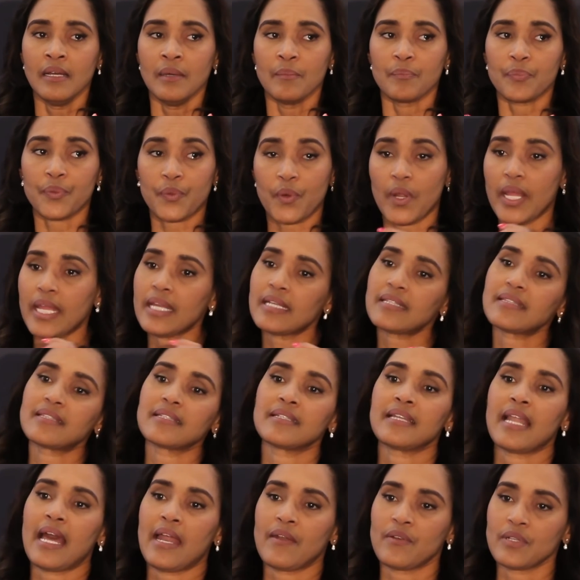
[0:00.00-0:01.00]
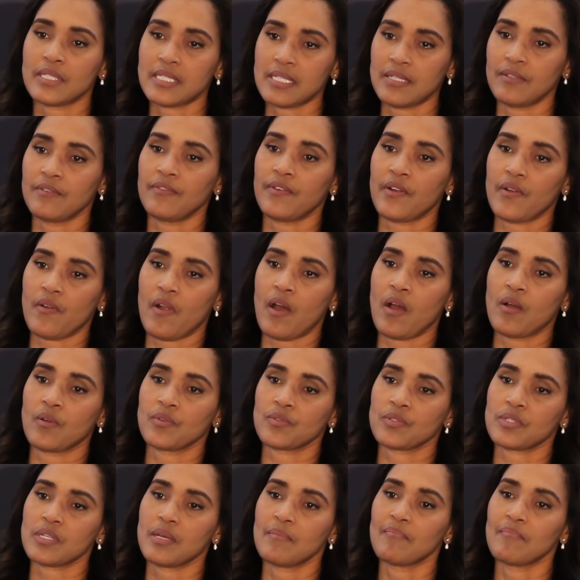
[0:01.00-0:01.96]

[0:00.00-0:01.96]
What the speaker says: break the narrative around